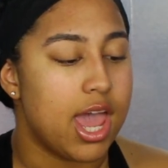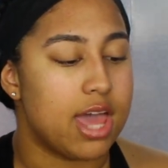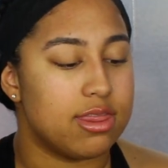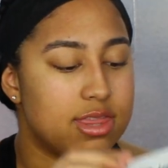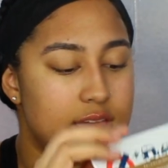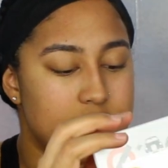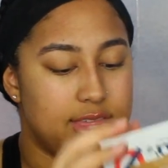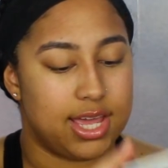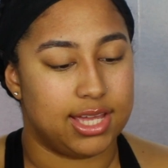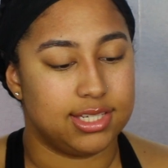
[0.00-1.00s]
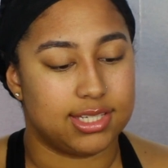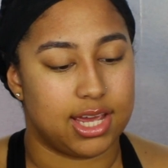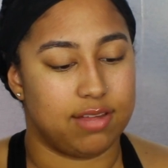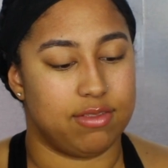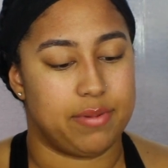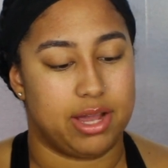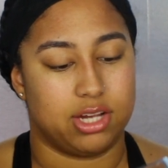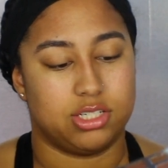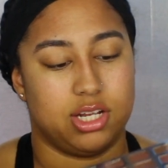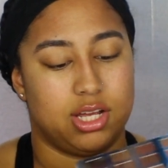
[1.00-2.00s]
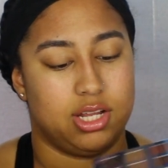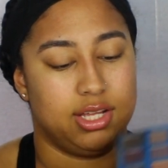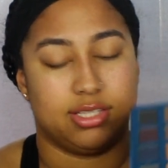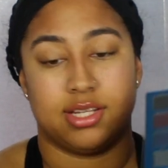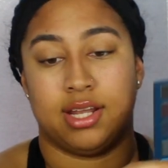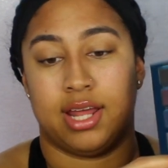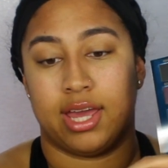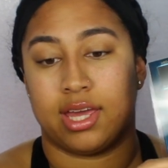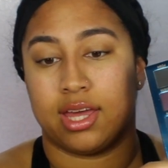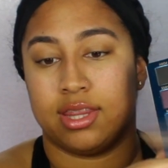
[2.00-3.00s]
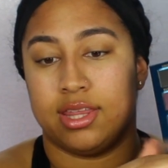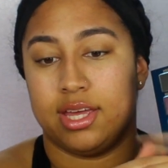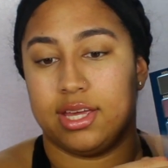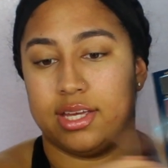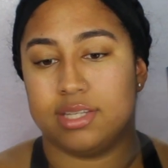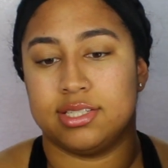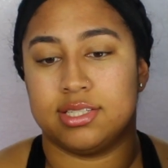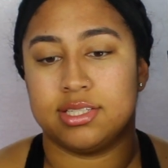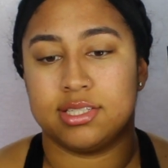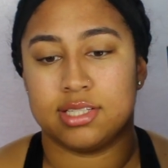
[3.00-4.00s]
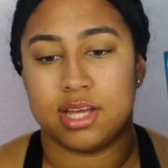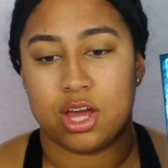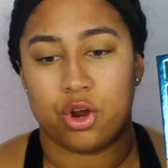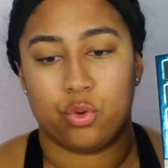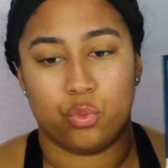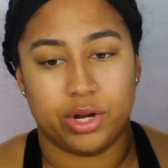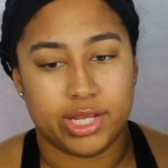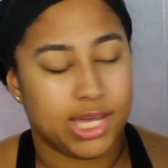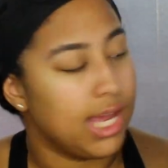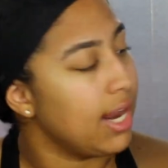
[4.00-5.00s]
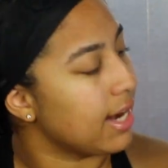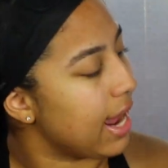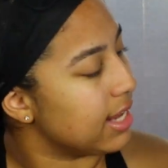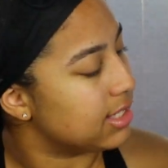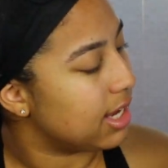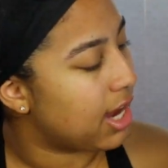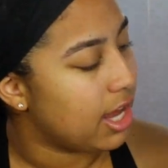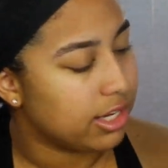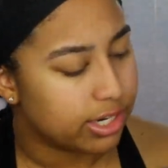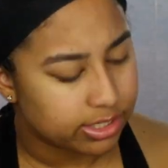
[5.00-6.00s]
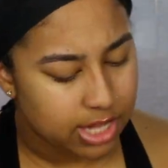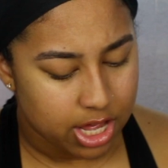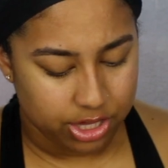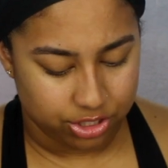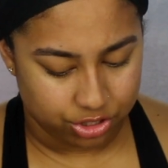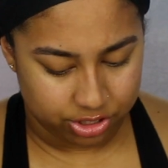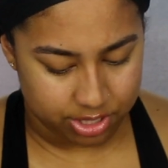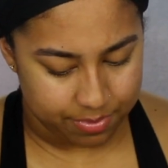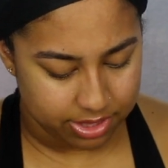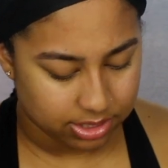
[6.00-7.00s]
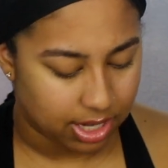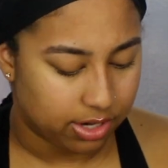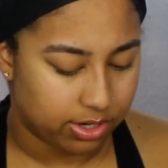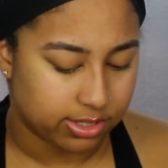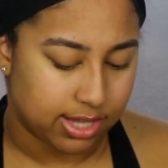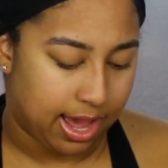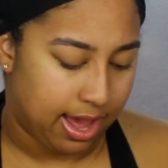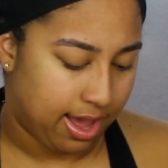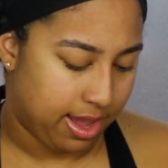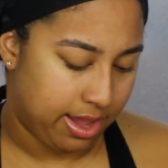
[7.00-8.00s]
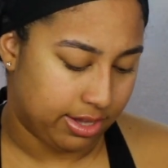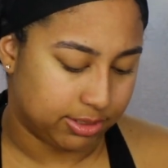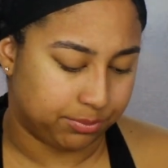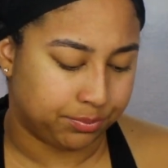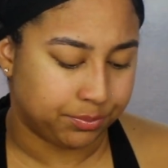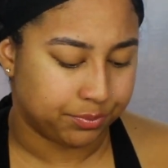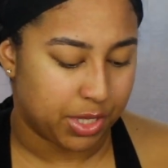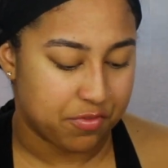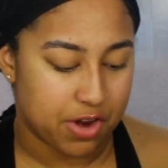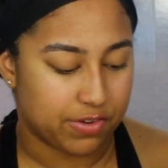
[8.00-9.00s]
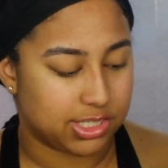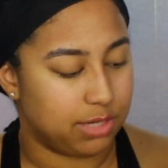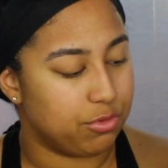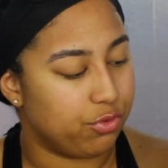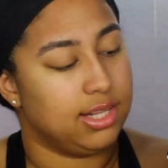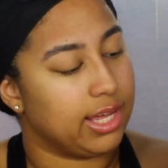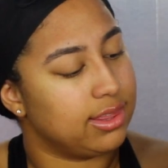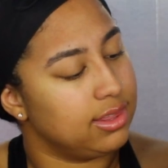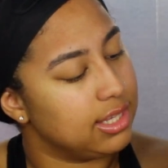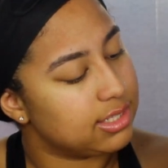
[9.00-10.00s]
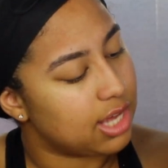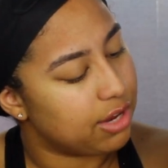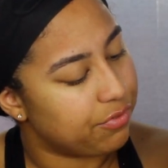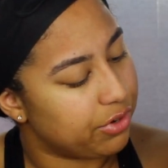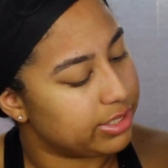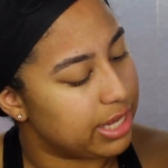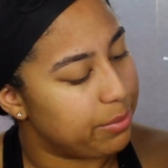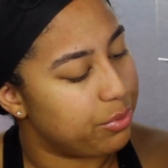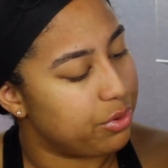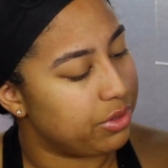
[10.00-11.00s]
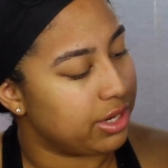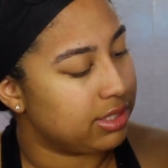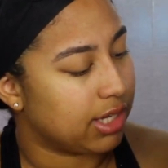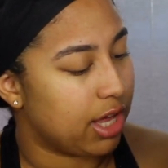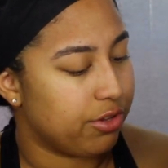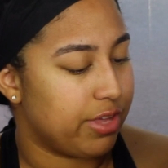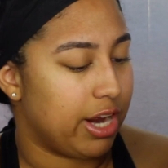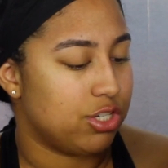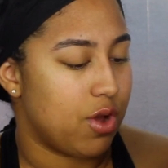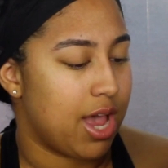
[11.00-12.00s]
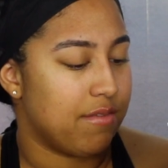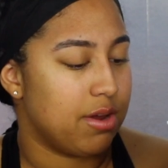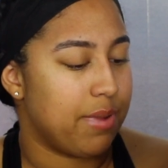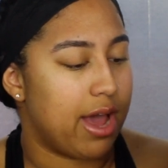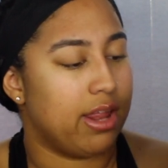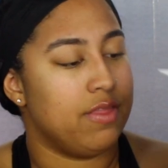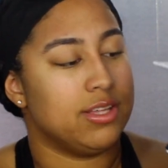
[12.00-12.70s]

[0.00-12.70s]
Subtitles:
And then the inside of the packaging looks like this. Really nice colors. These are some of these colors I have never seen before. Like this color, for example, that's a color that I don't have in a palette.